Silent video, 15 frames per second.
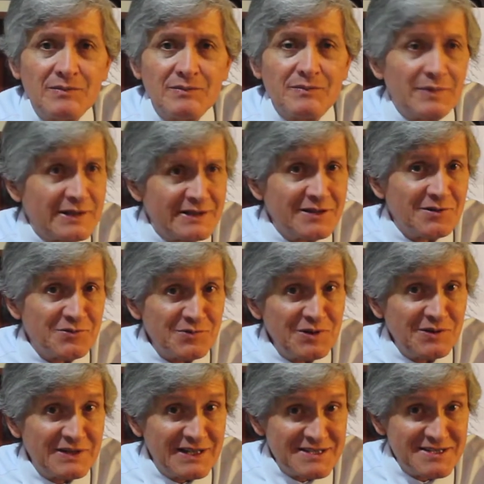But they don't
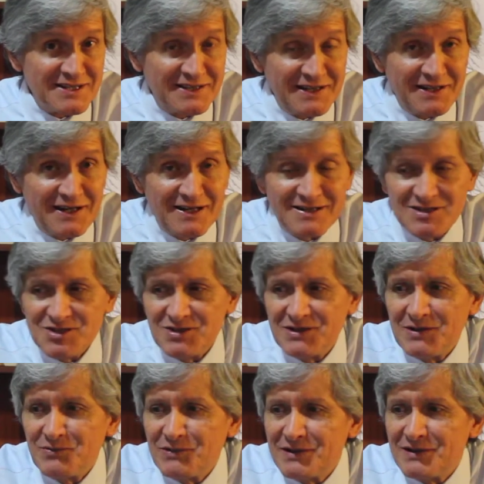realize that they are
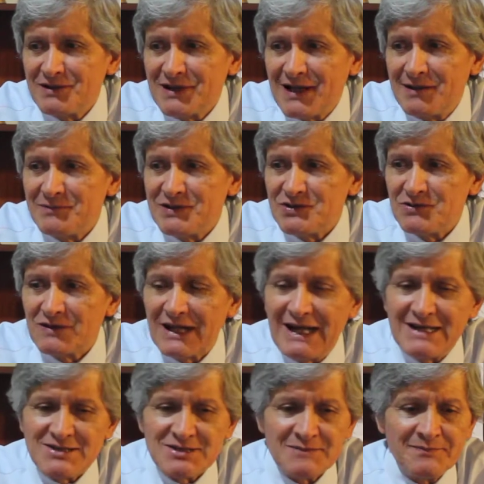listening when they're coming to
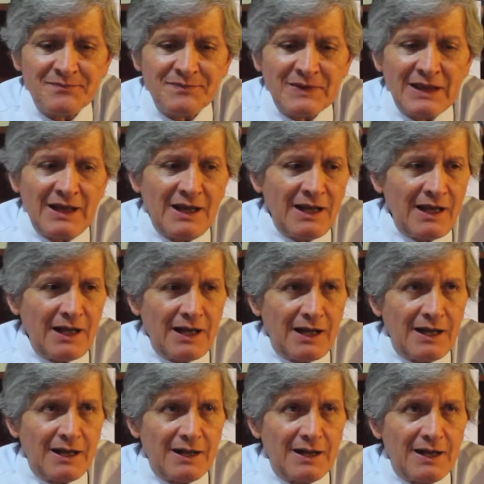class.
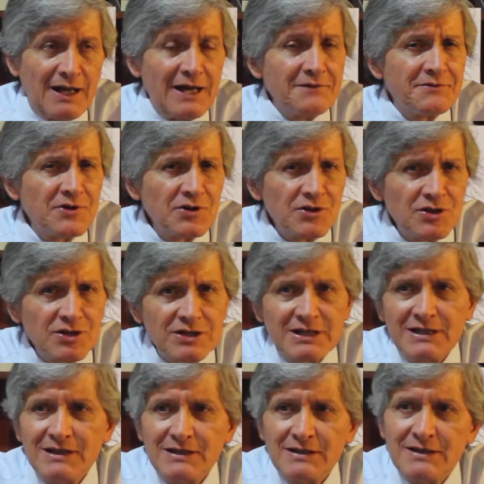I've heard
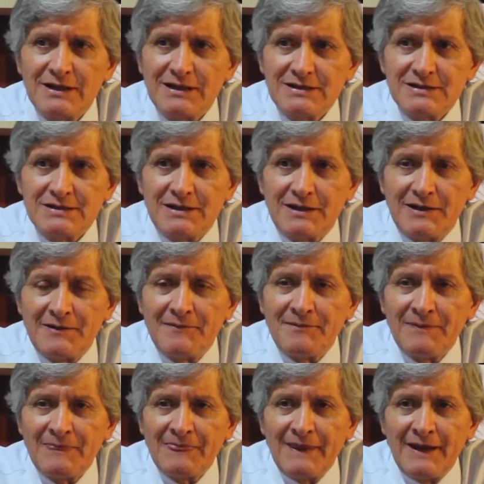that
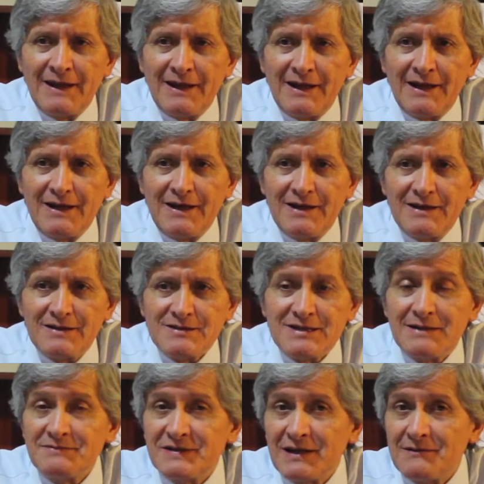
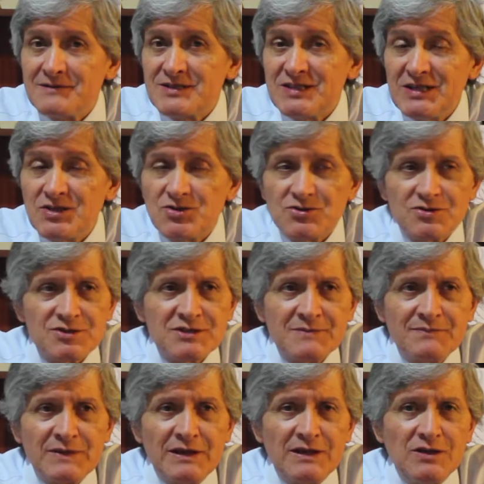sometimes
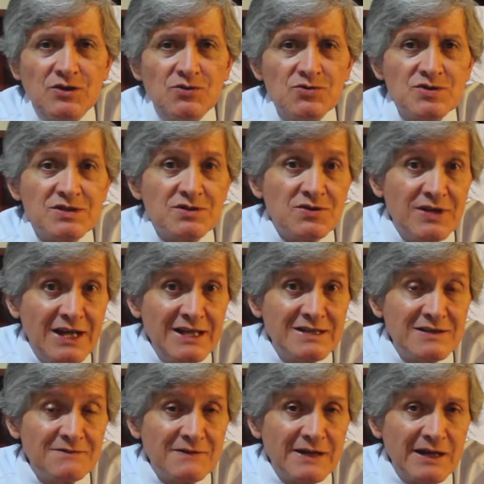teachers use their
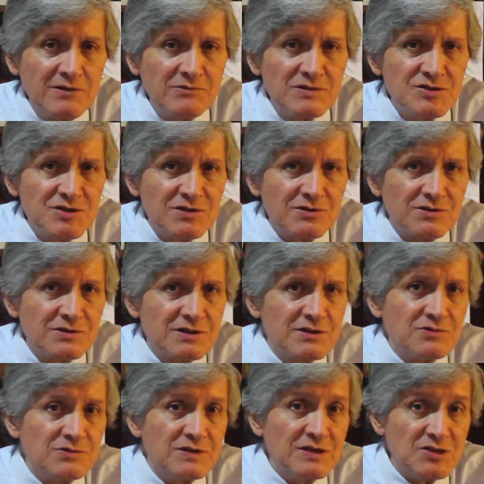native language in order
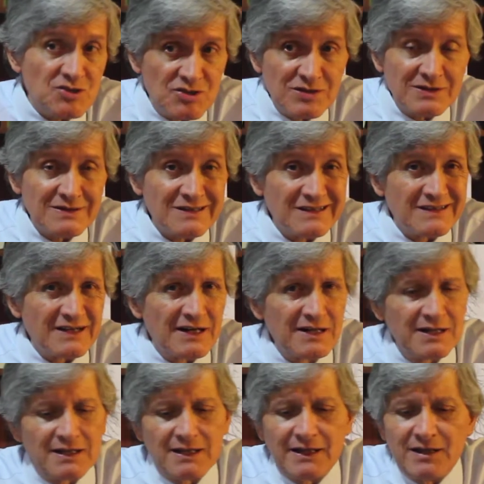to teach the
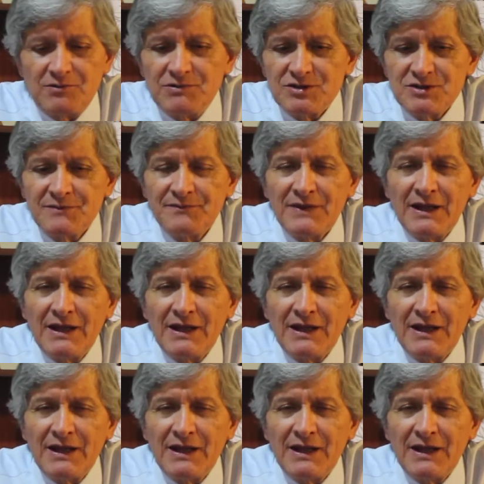target language.